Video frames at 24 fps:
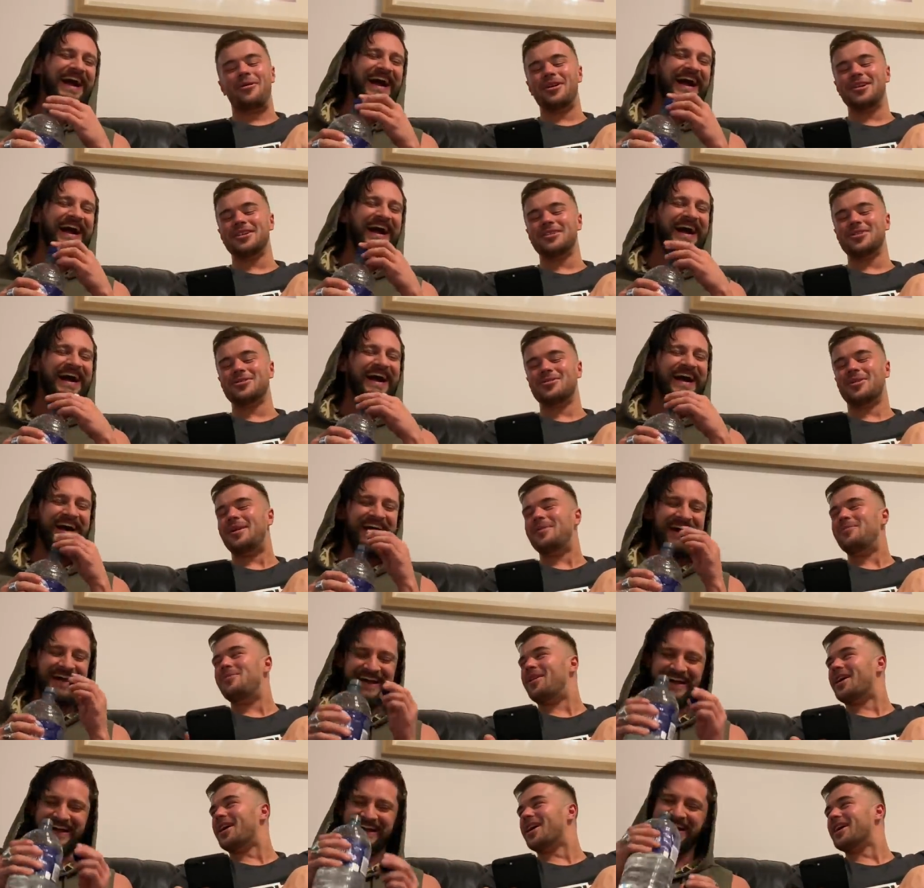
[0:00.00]
Speaker 1: want to do
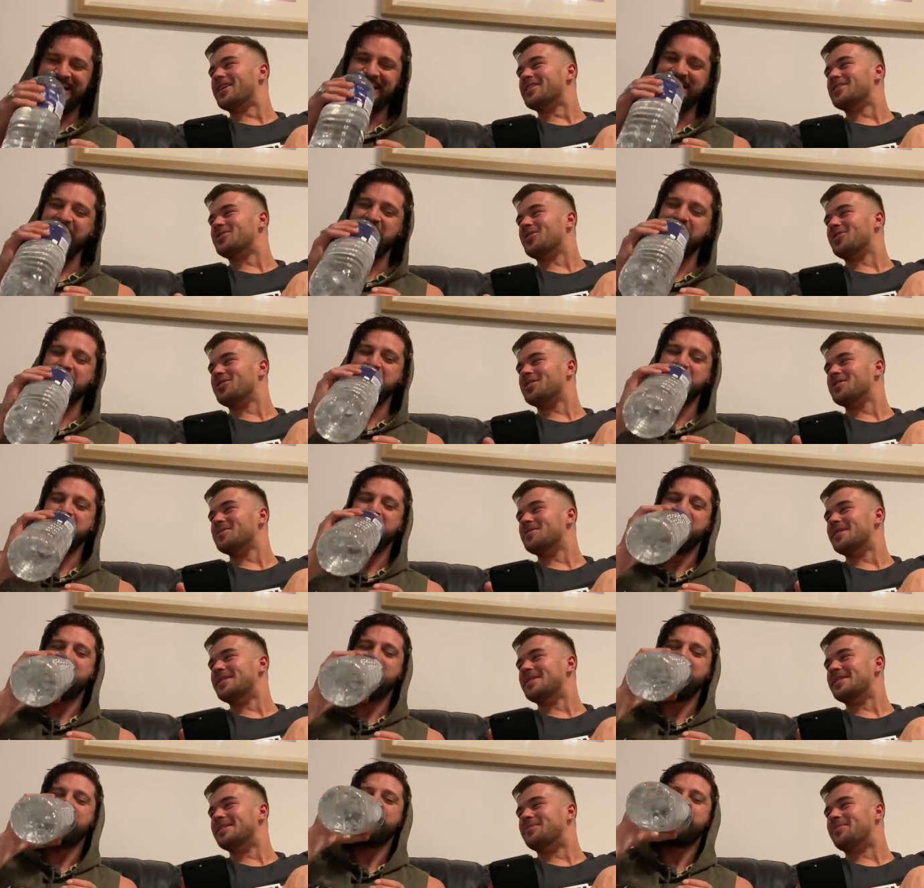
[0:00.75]
one where I like,
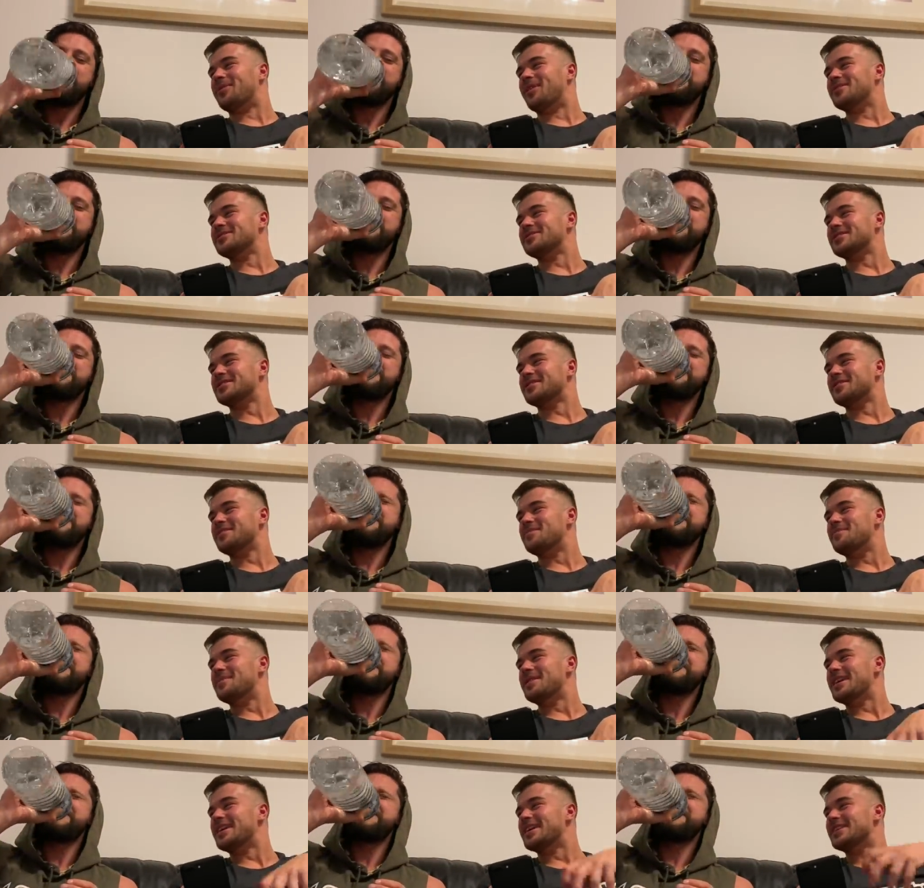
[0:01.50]
document the process
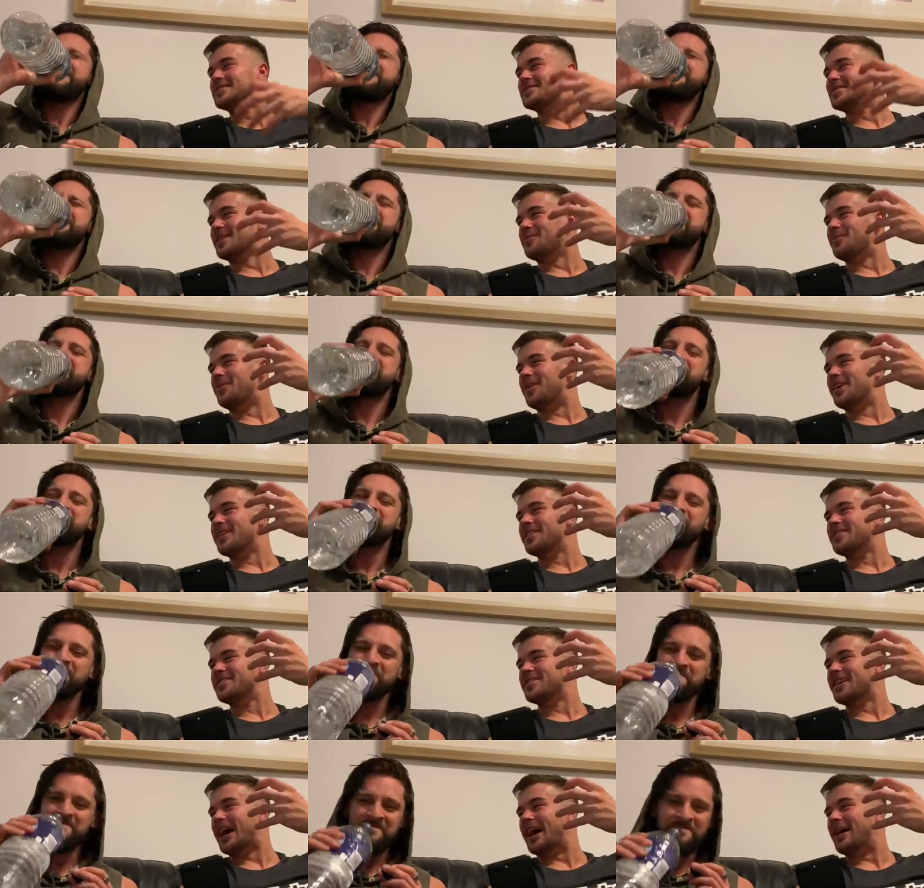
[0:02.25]
of meeting
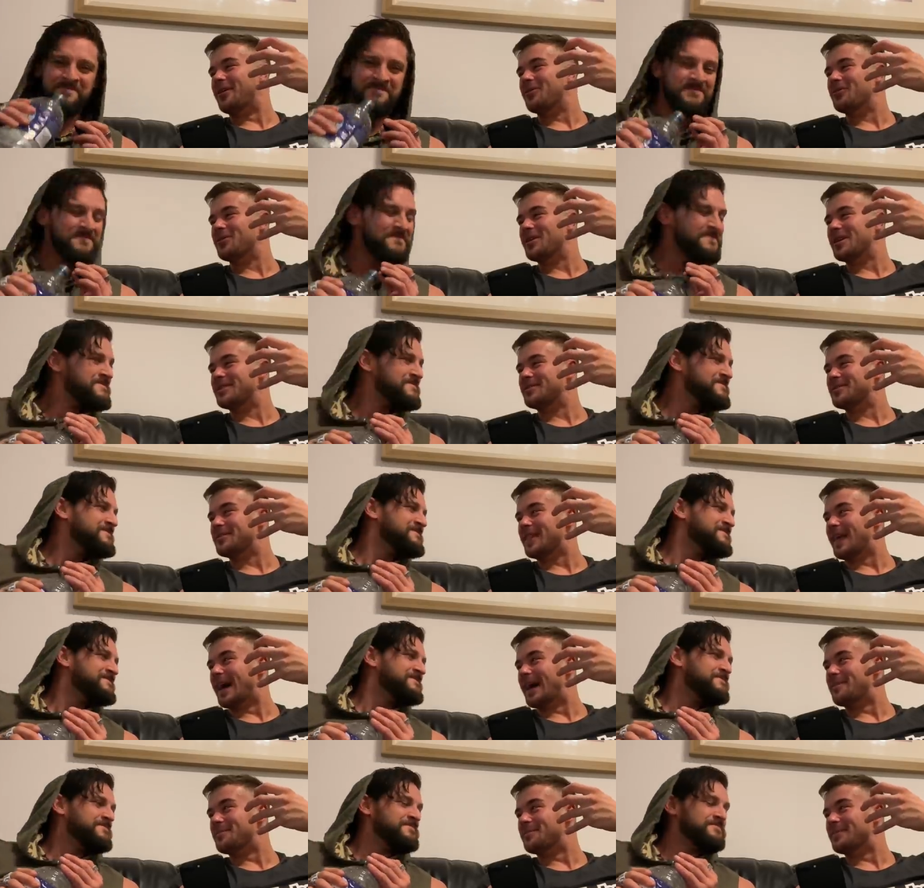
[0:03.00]
someone. How weird
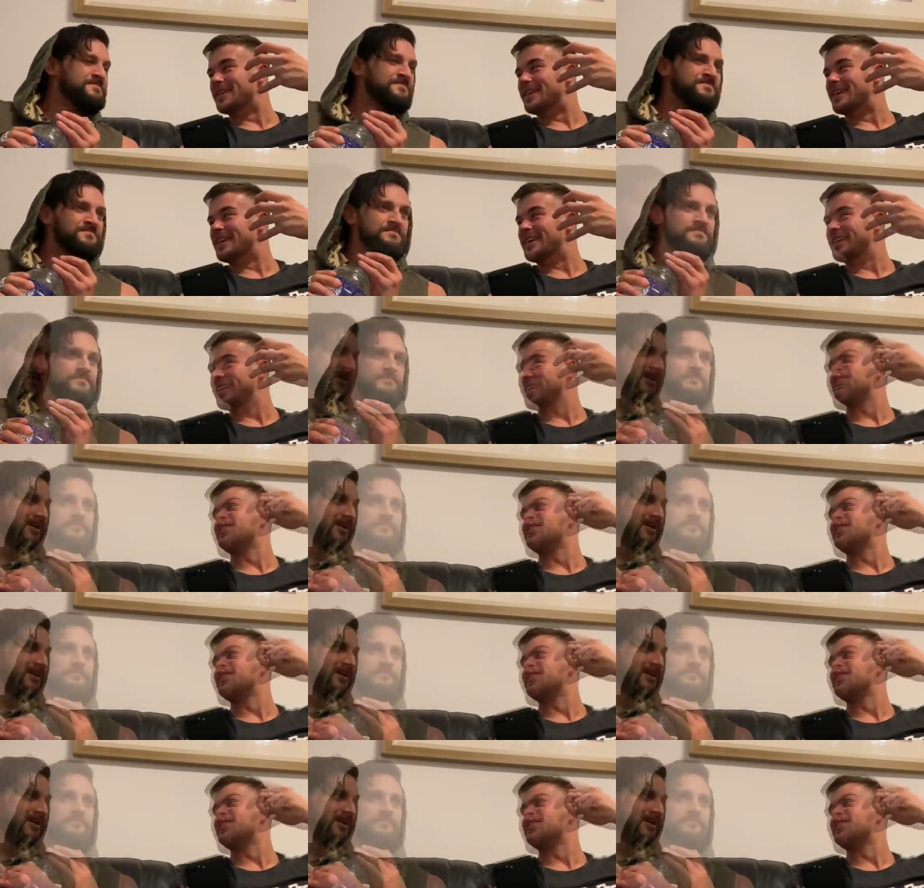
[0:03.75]
would that be?